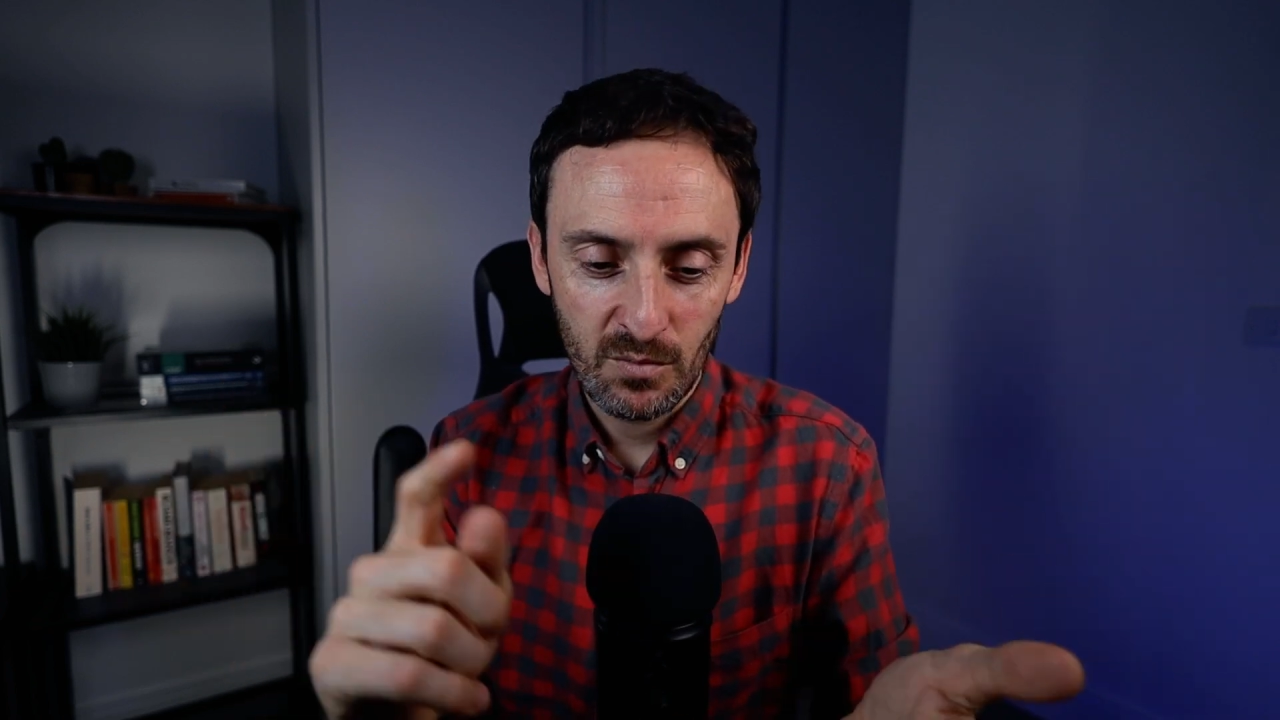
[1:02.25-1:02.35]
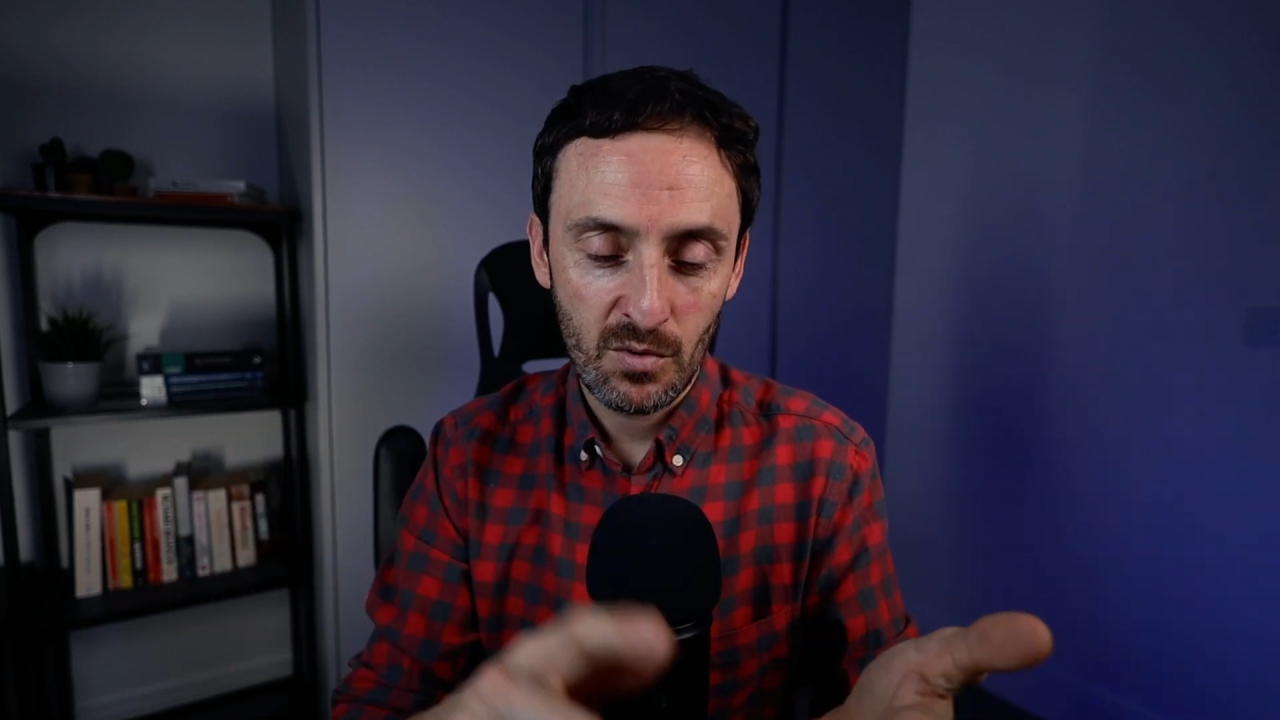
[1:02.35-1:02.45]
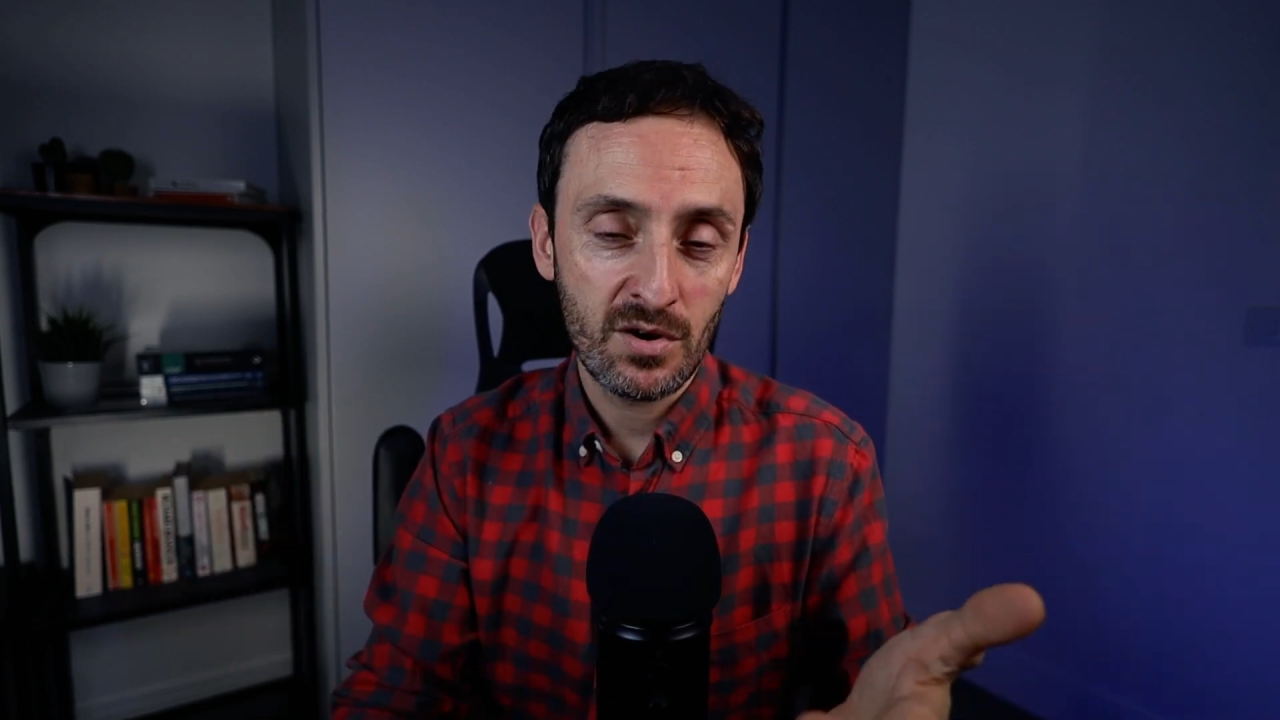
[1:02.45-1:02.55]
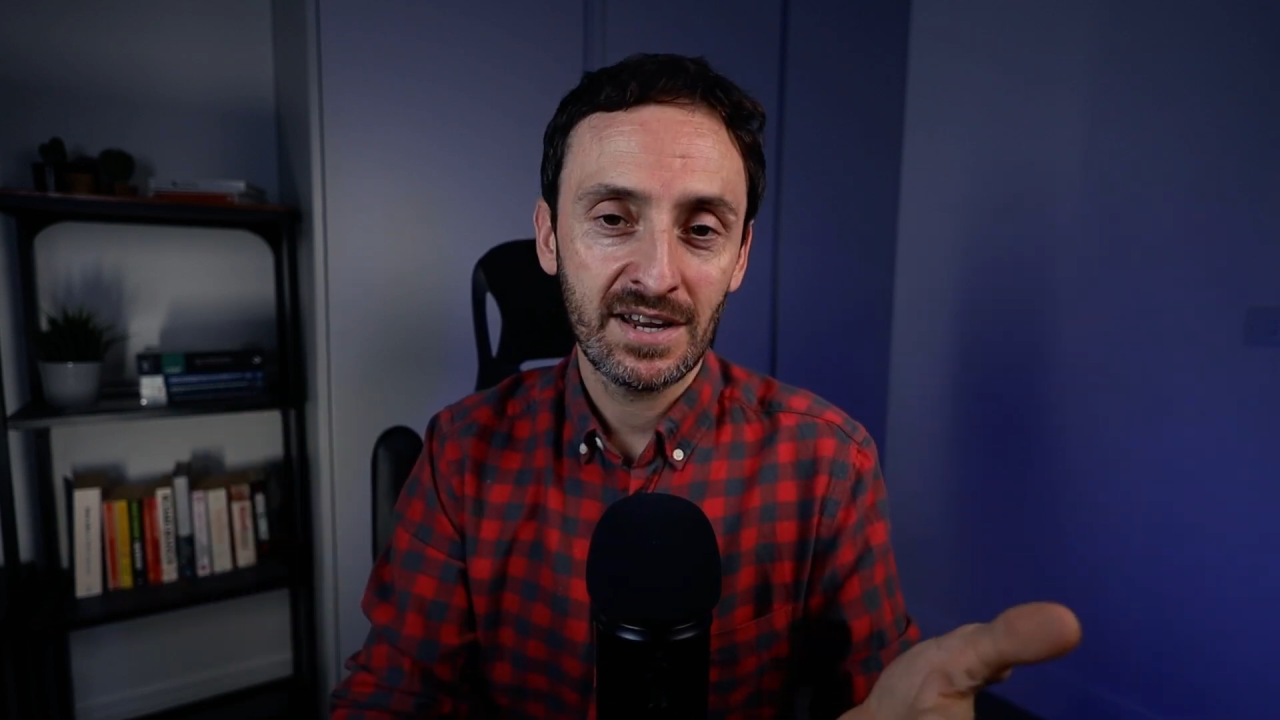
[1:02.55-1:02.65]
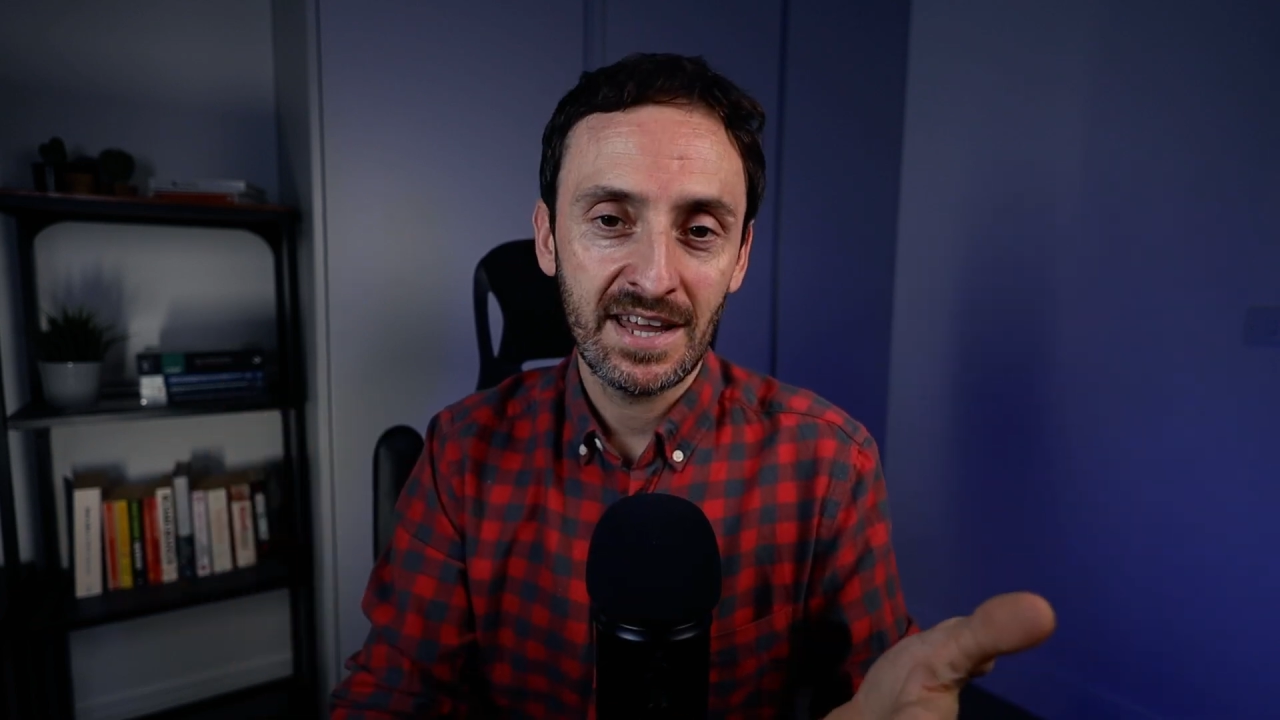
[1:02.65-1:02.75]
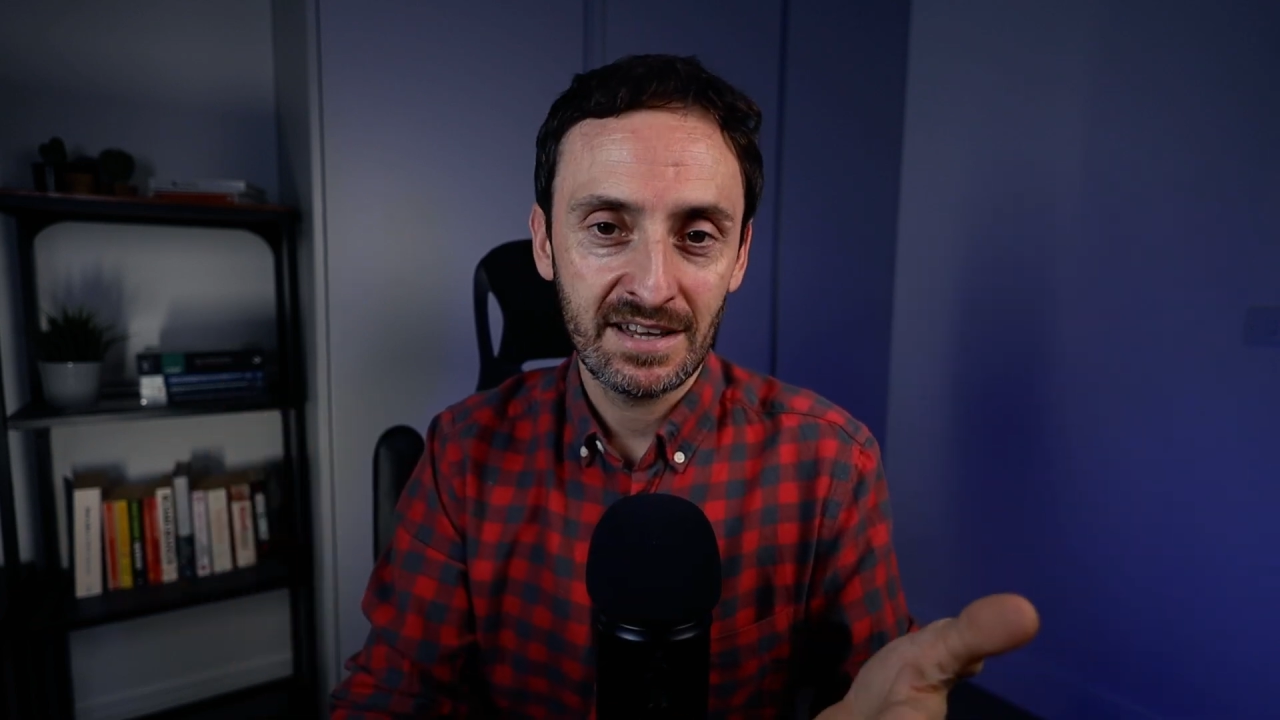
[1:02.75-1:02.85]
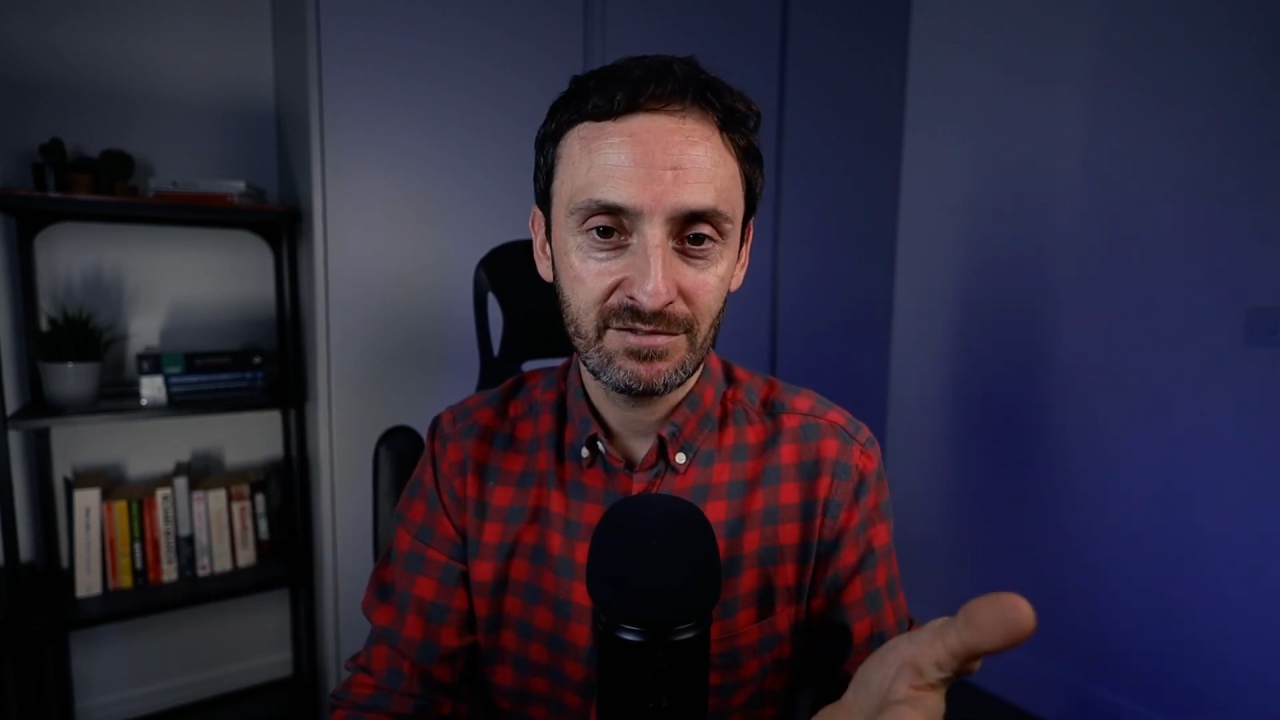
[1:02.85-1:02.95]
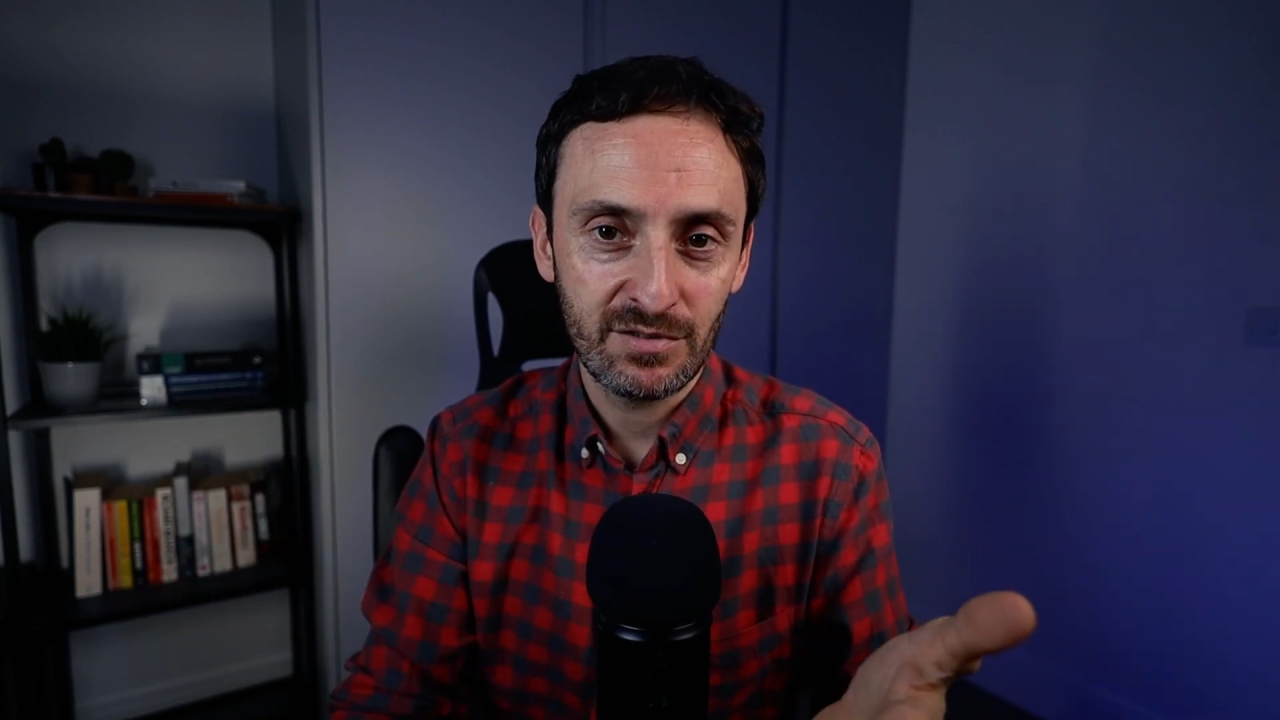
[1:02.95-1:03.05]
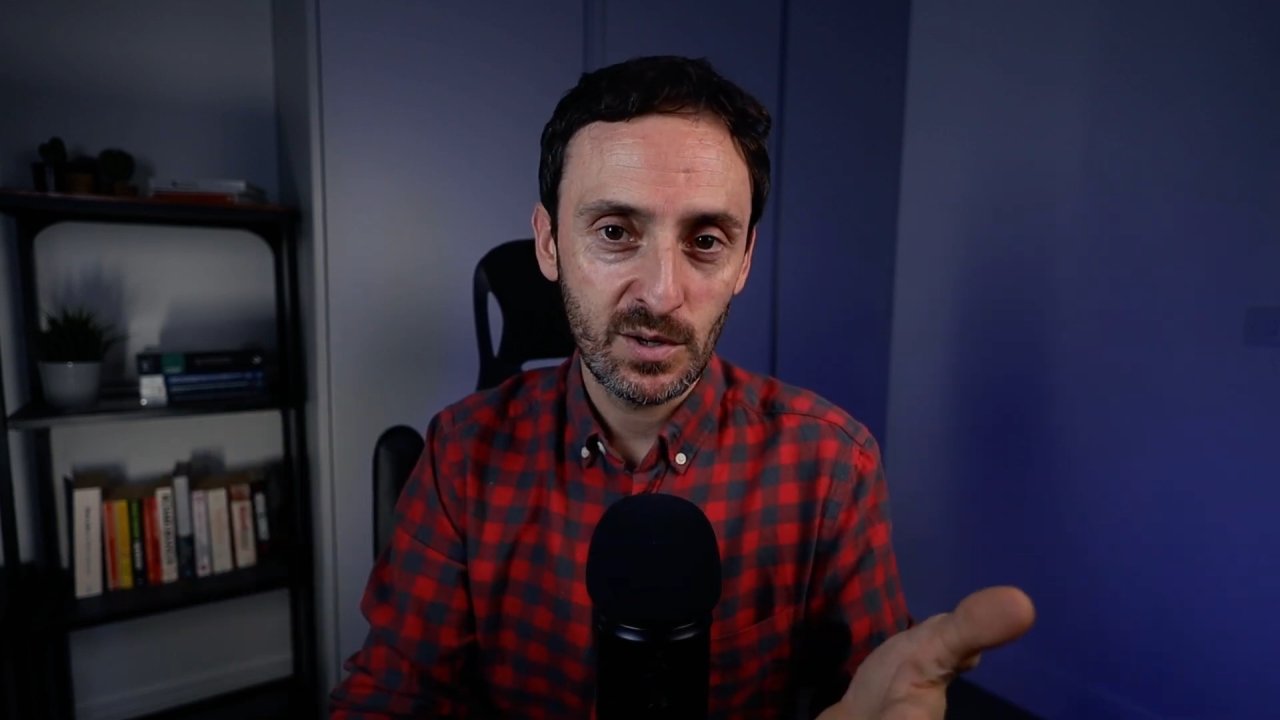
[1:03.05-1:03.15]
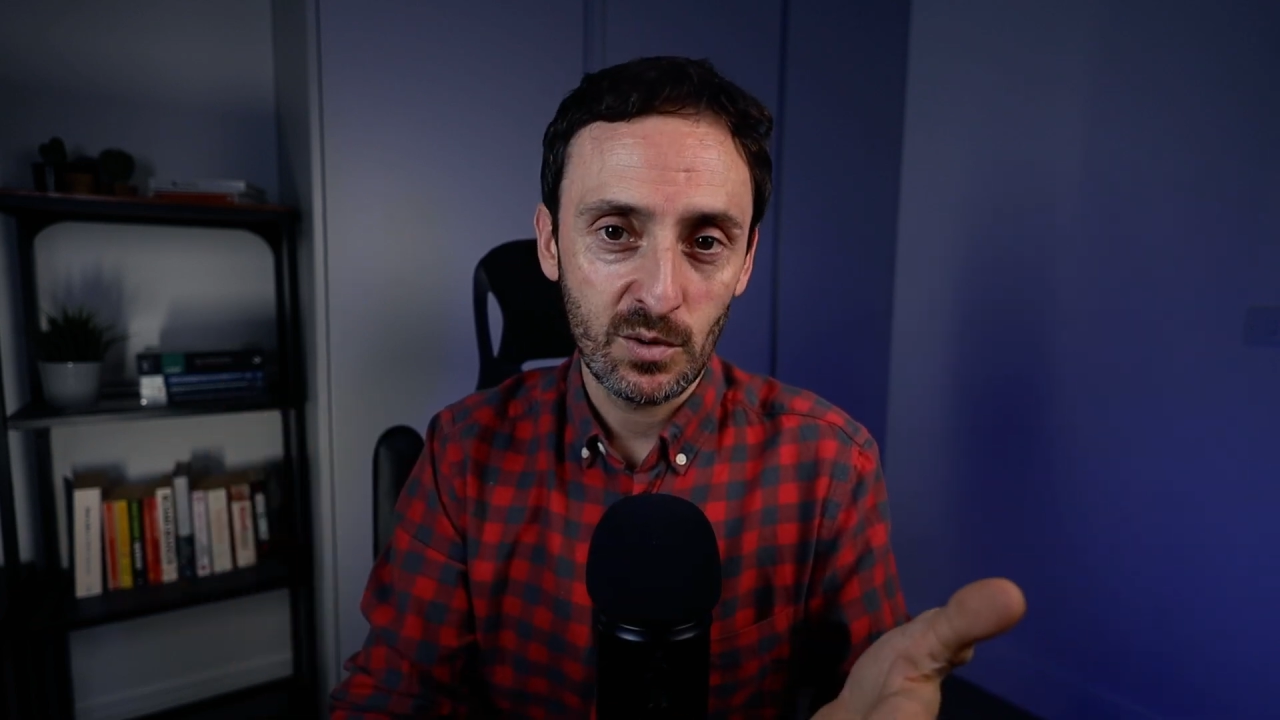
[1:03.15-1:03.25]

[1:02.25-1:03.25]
Where can I get free